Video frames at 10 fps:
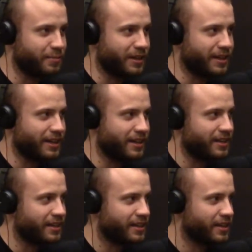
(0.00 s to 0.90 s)
but
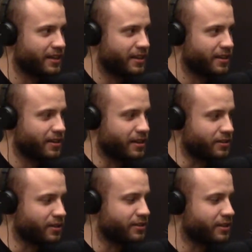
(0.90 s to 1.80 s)

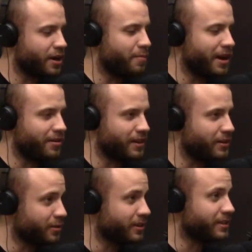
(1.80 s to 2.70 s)
it's good to come out
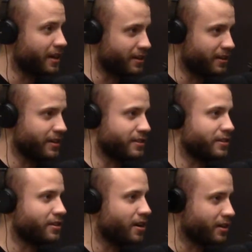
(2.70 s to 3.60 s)
and do these kind of things
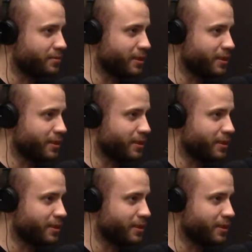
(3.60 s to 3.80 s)
and talk to